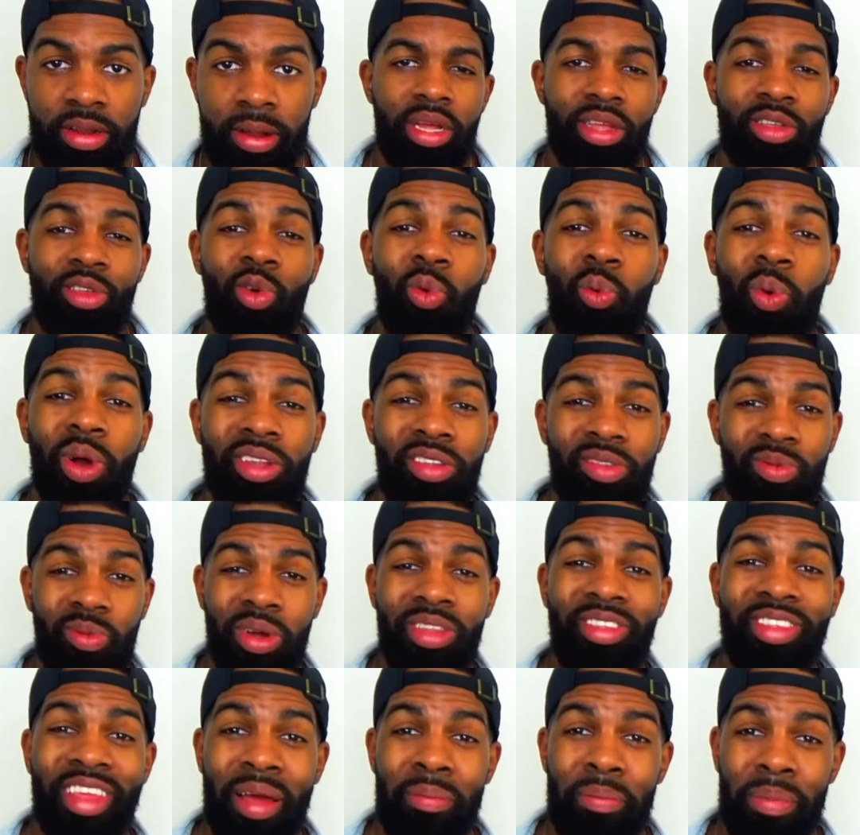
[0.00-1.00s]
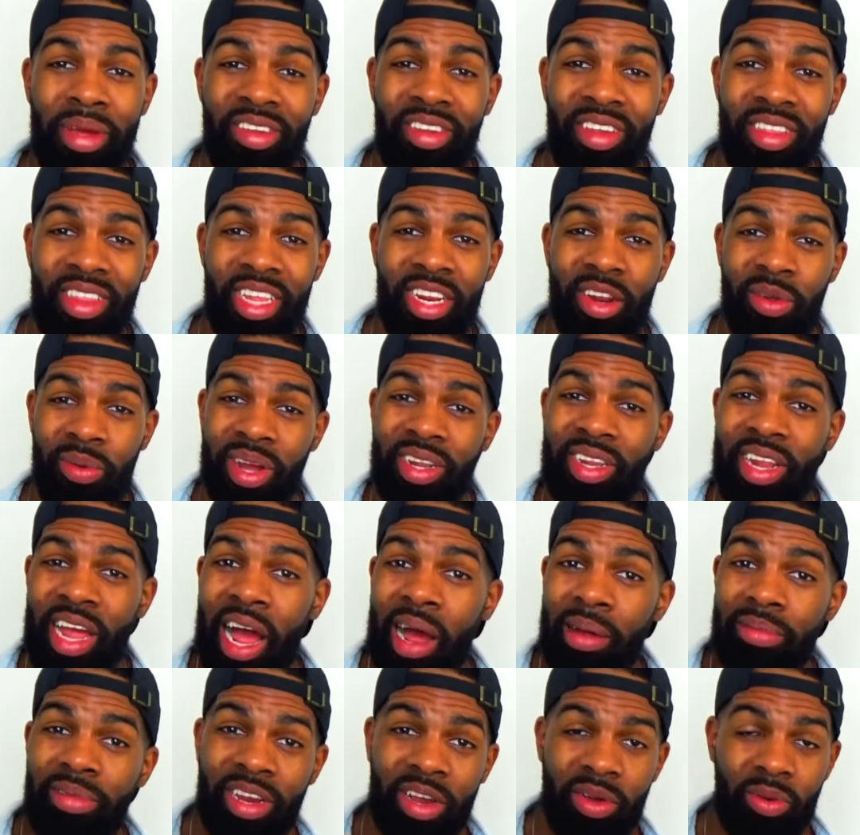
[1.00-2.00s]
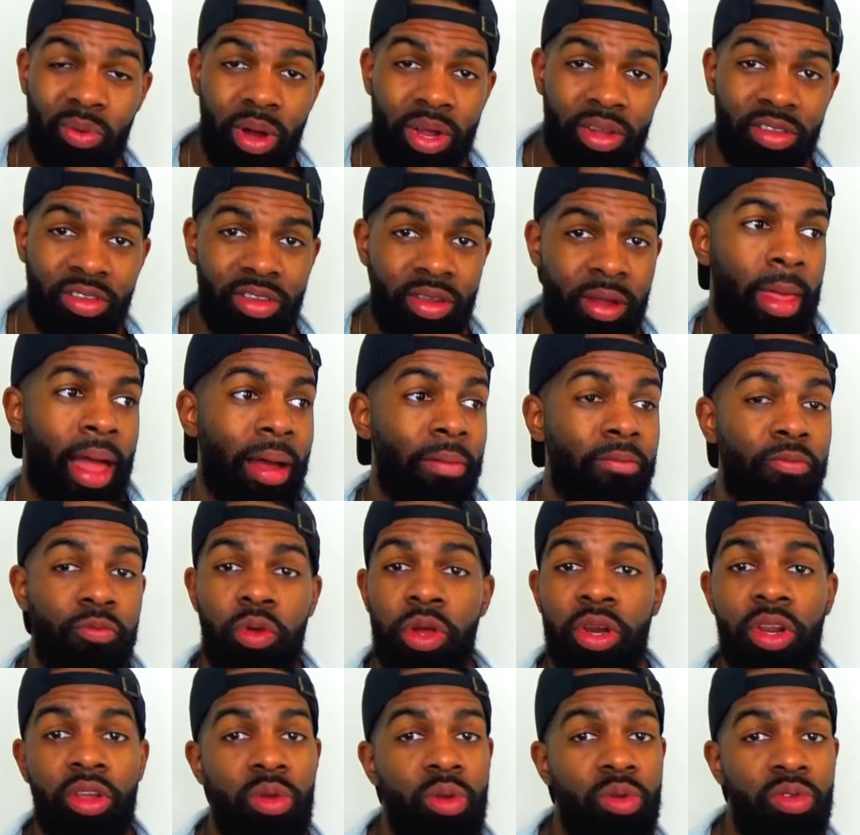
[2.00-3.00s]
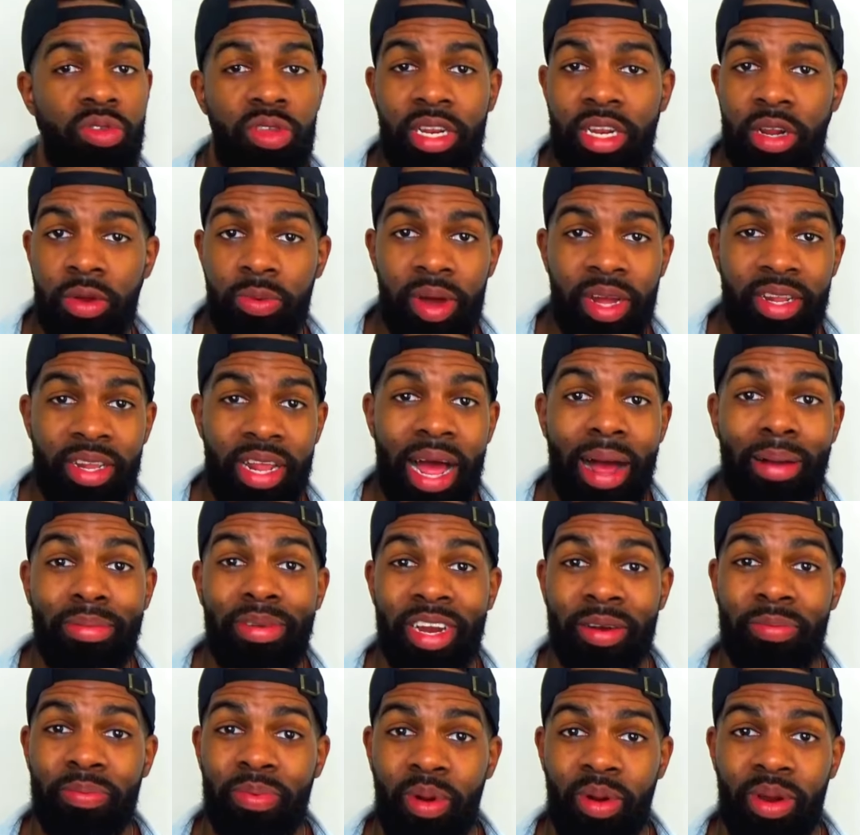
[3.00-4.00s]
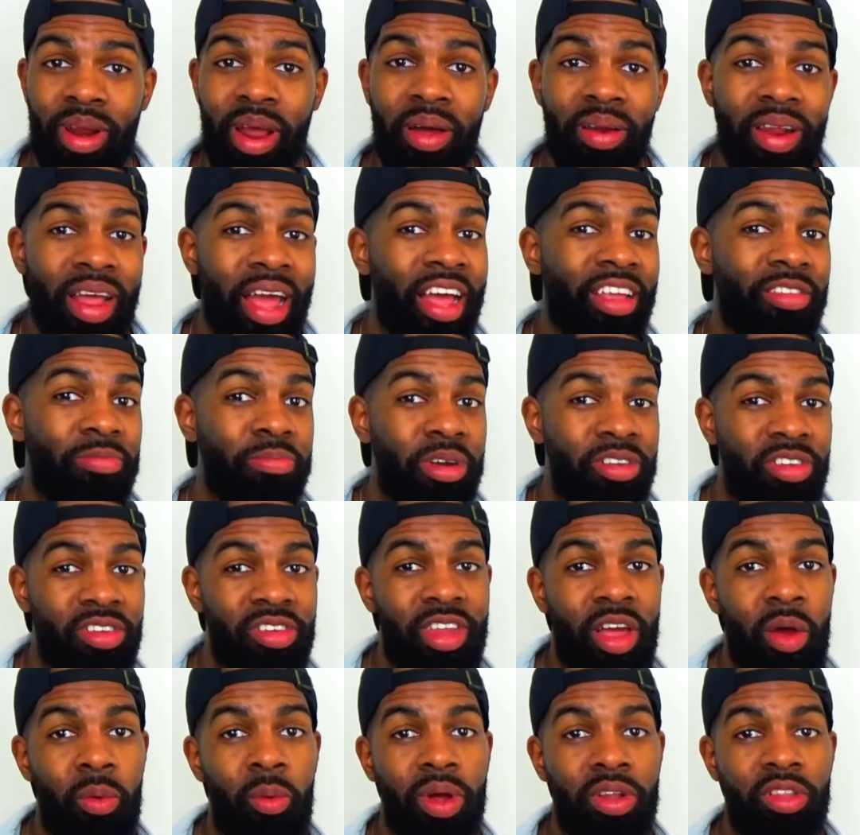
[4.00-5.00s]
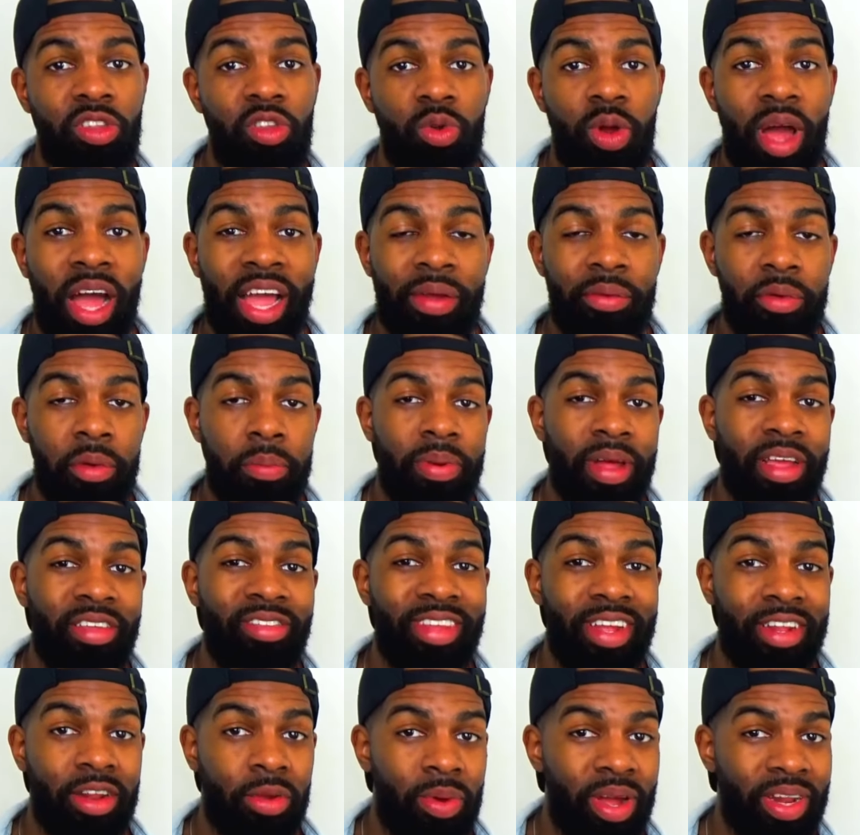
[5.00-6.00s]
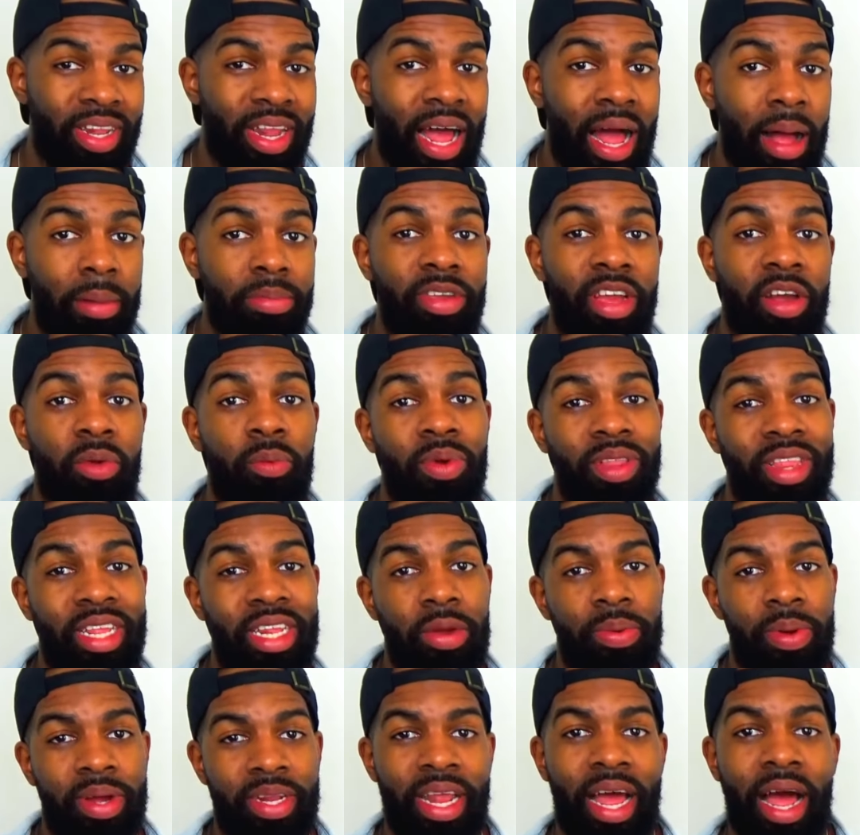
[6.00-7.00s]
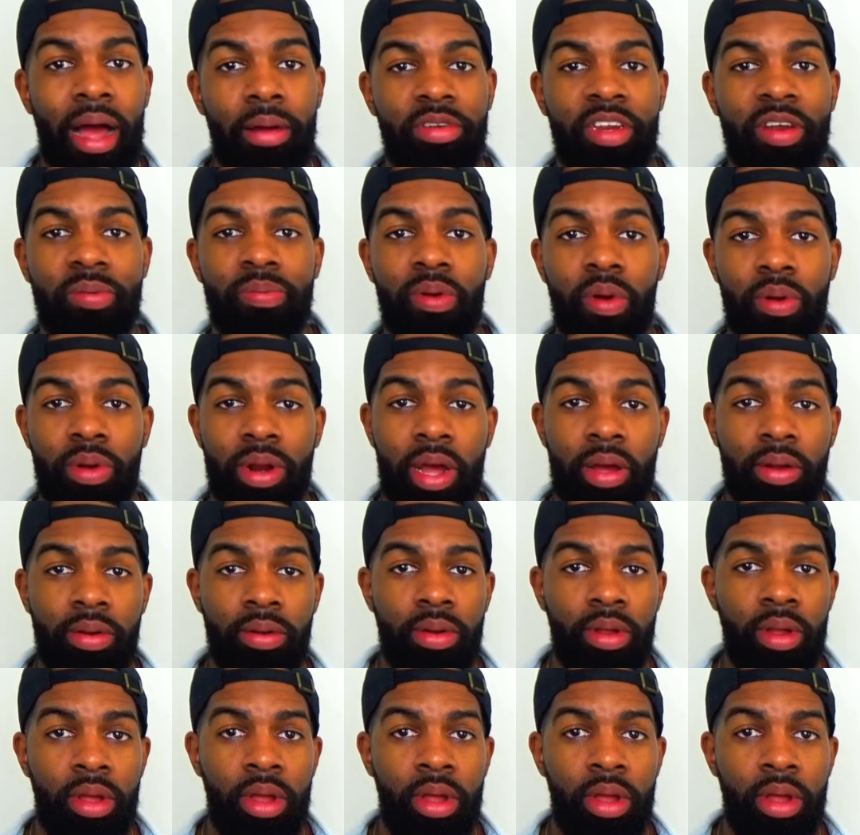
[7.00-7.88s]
So once I mention the direct object once, I'm free to use the direct object pronoun as much as I want to. I can replace that direct object with the direct object pronoun.